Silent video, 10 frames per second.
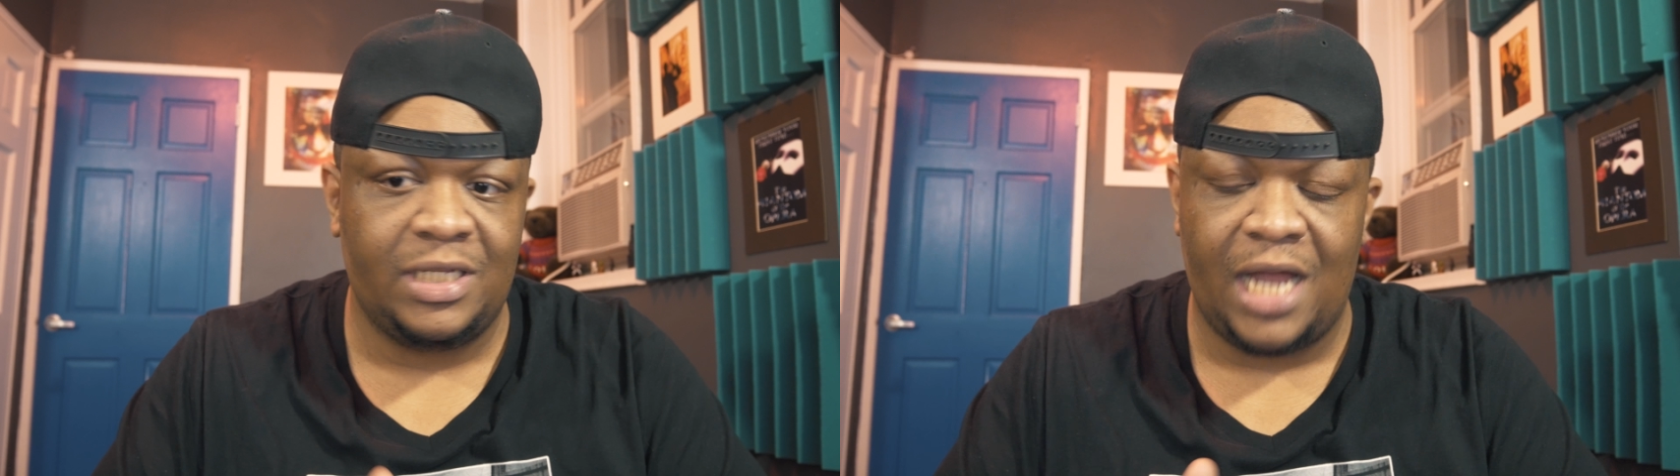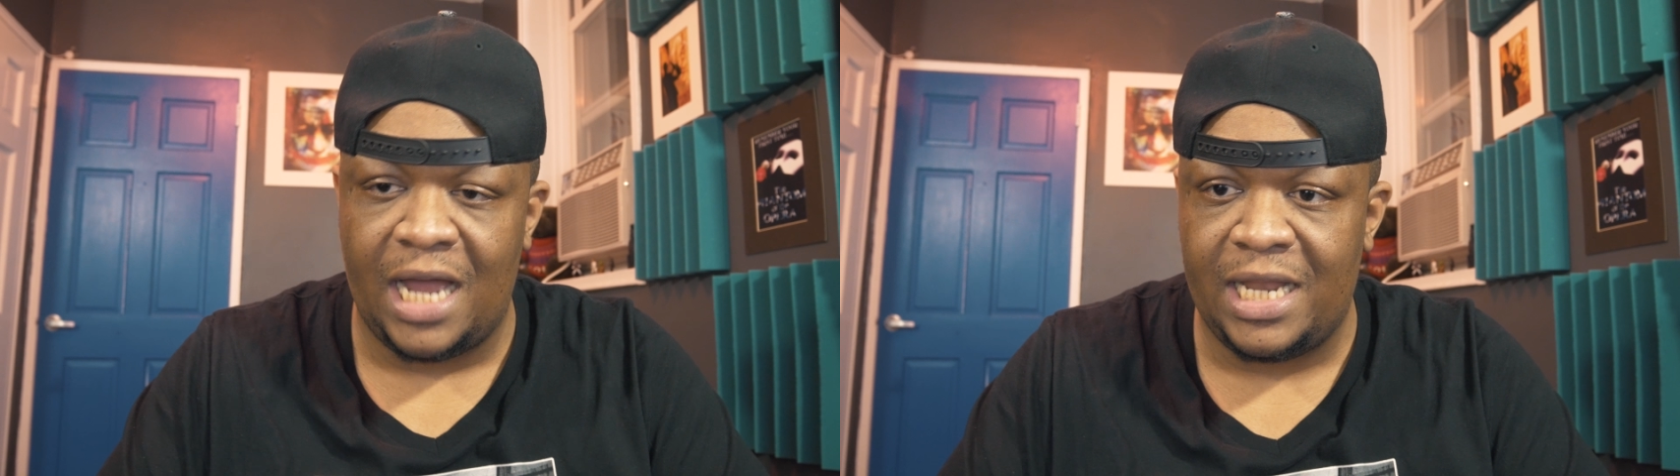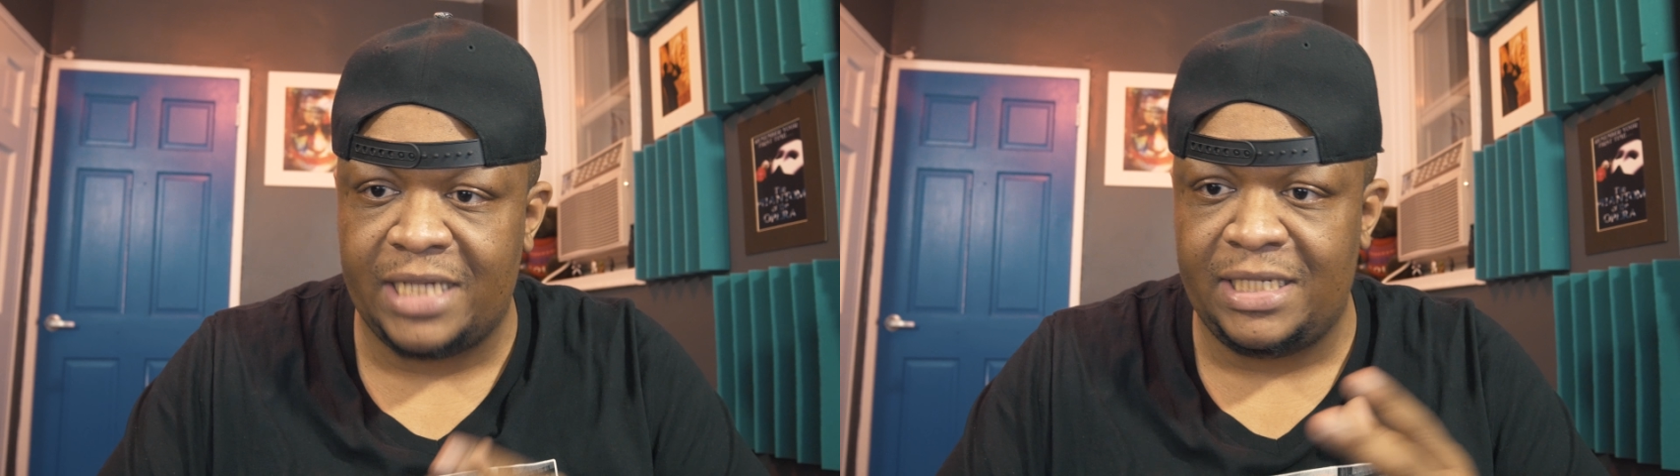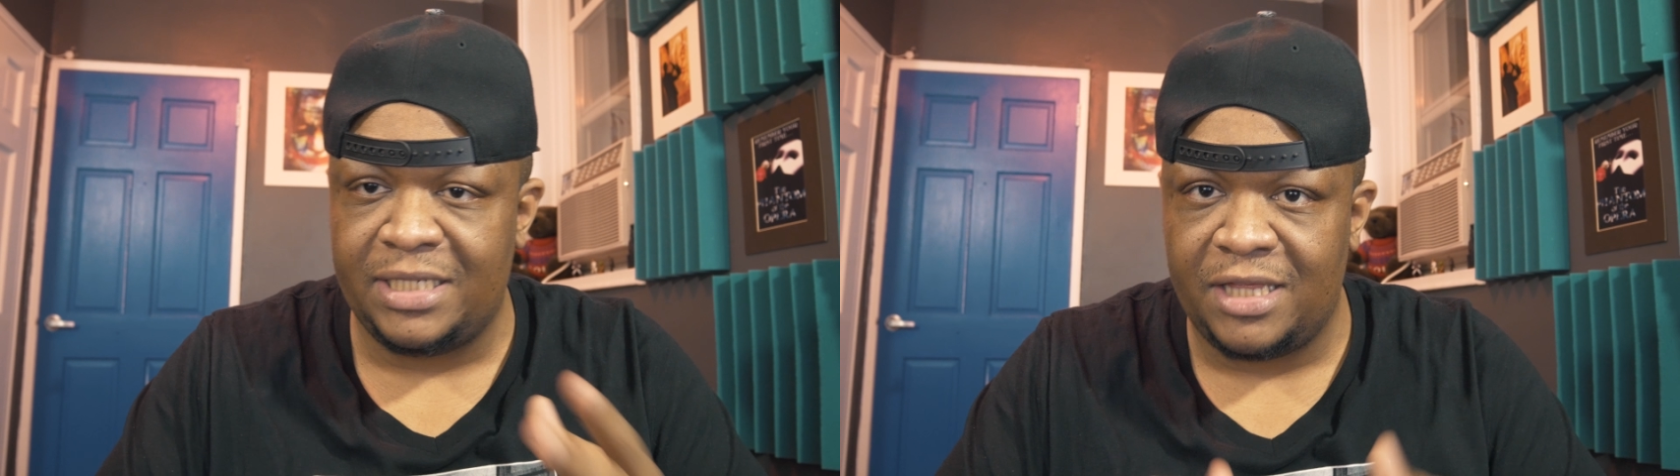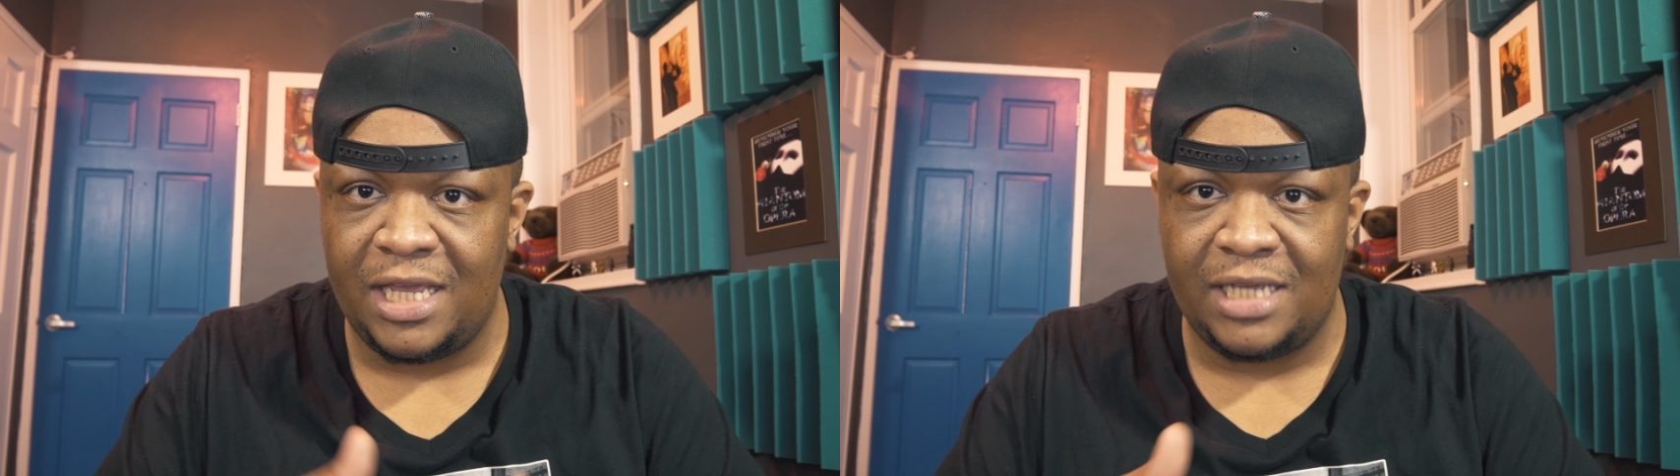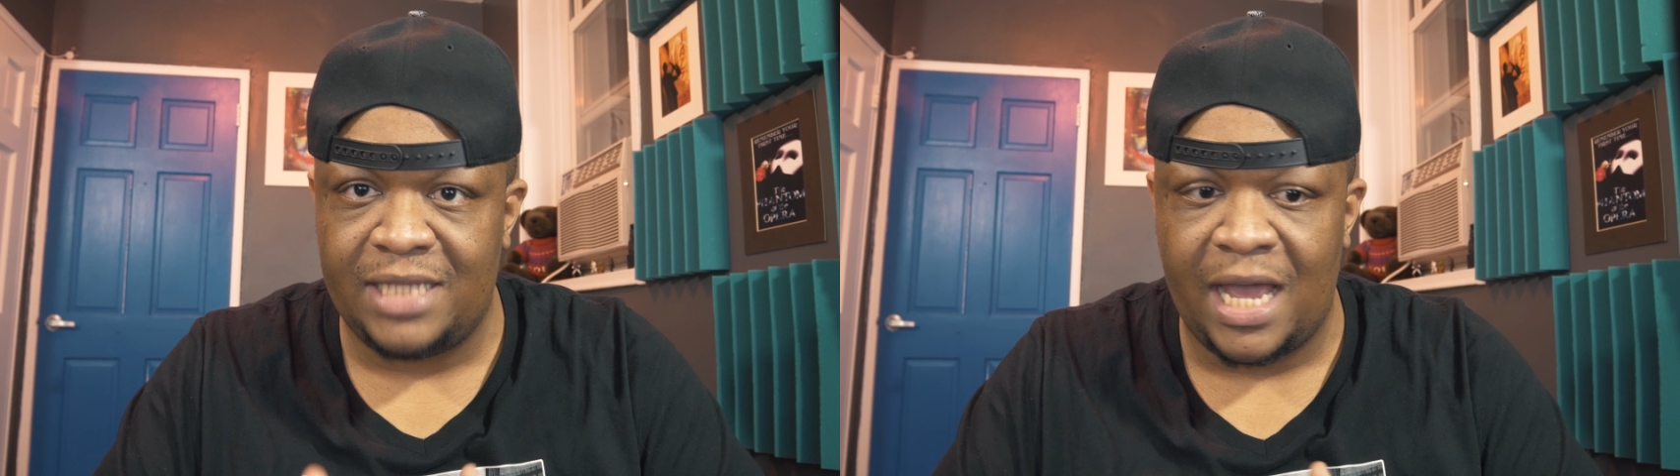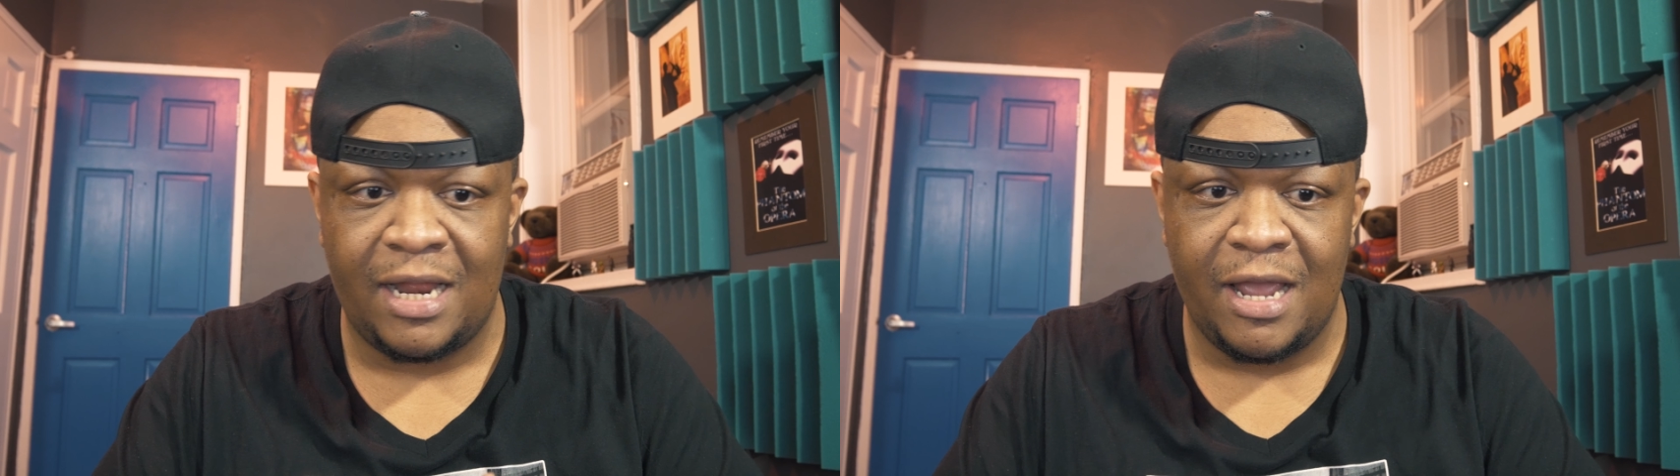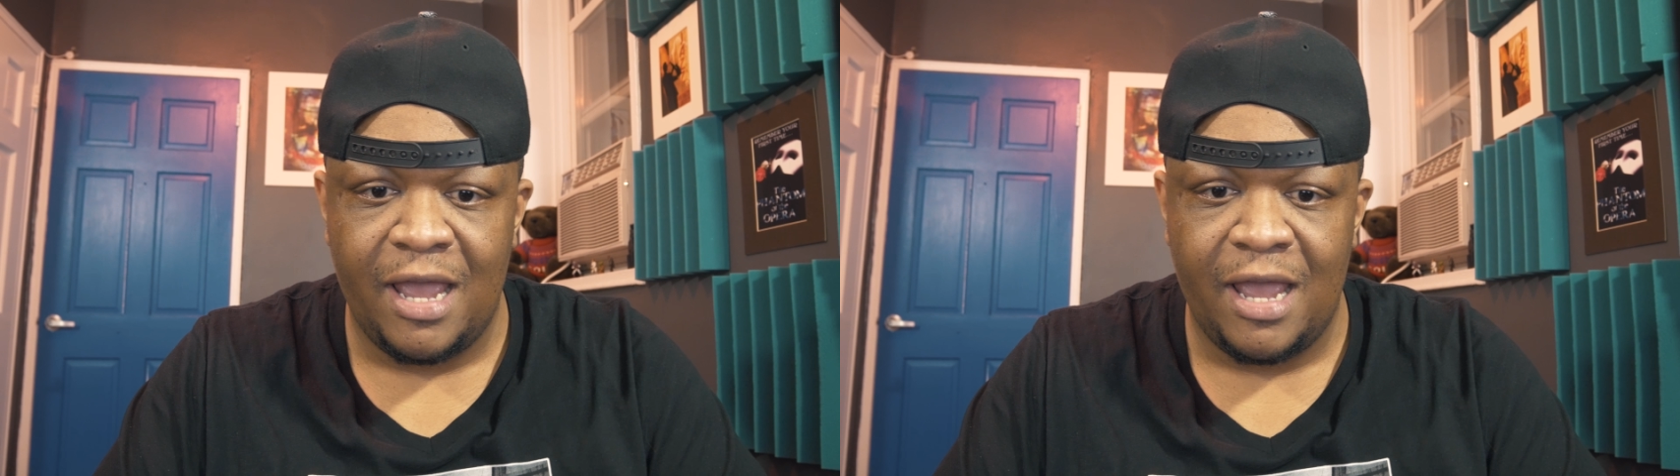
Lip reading: and highlights. These are things that